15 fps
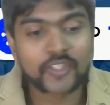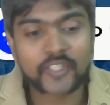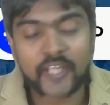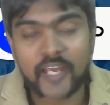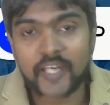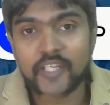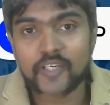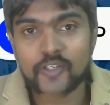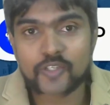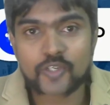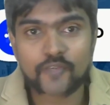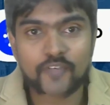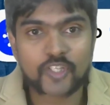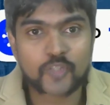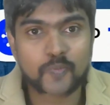10 years
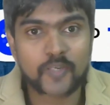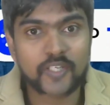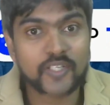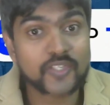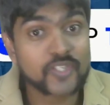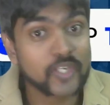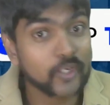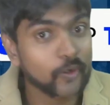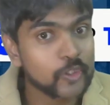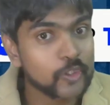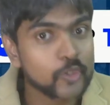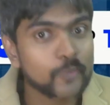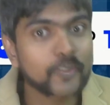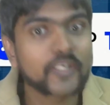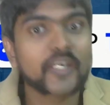of experience can
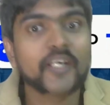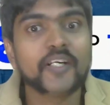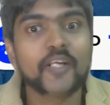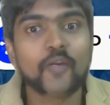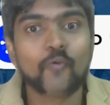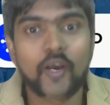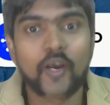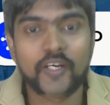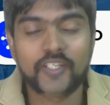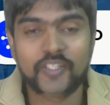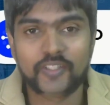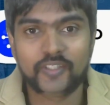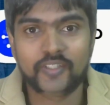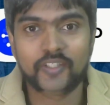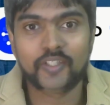also be gained in 1
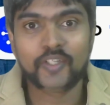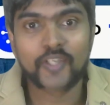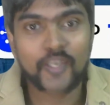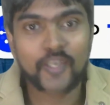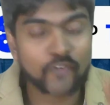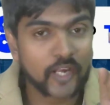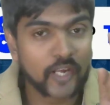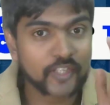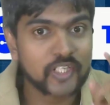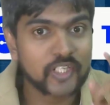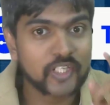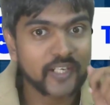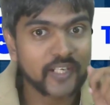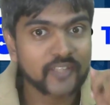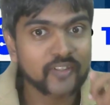year if you're actually
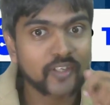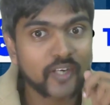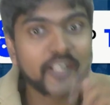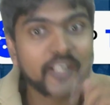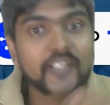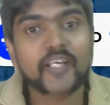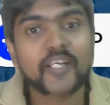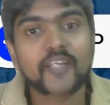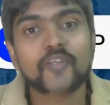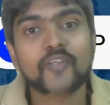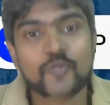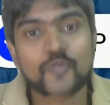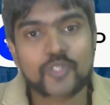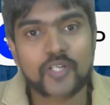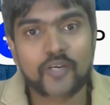getting the right
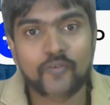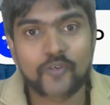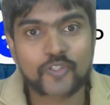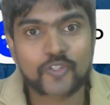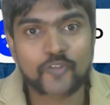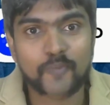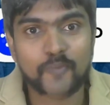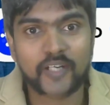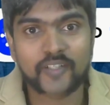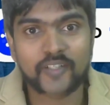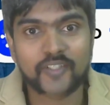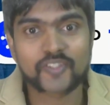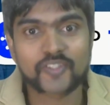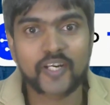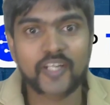10,000 hours of
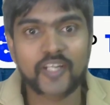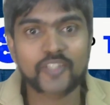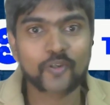practice, right?